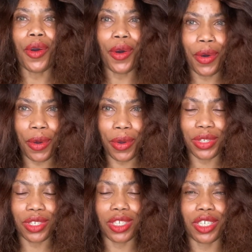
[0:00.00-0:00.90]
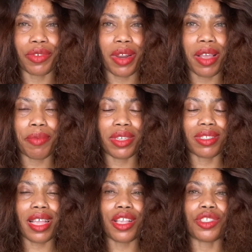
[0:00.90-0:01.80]
old subscribers.
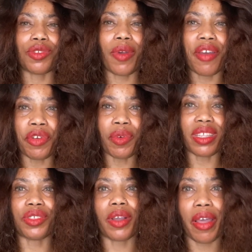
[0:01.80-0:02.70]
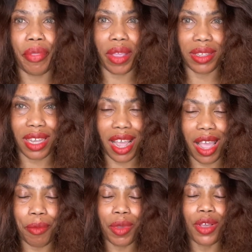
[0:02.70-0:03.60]
Thanks to everyone that took out their
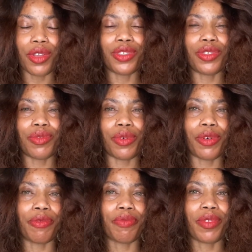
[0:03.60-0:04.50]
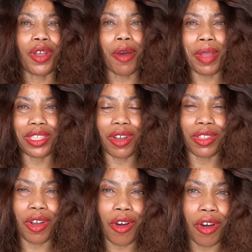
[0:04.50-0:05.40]
time to comment
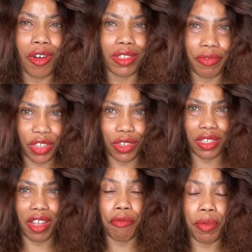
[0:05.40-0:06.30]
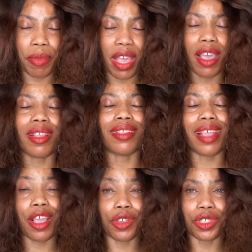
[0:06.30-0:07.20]
on all the videos I have been making.
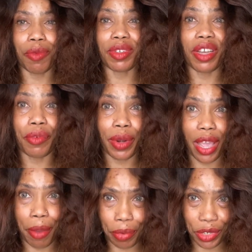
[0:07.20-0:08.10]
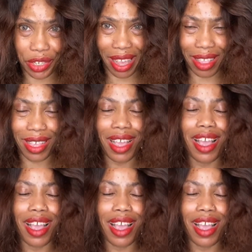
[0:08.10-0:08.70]
Thank you so much. I really appreciate.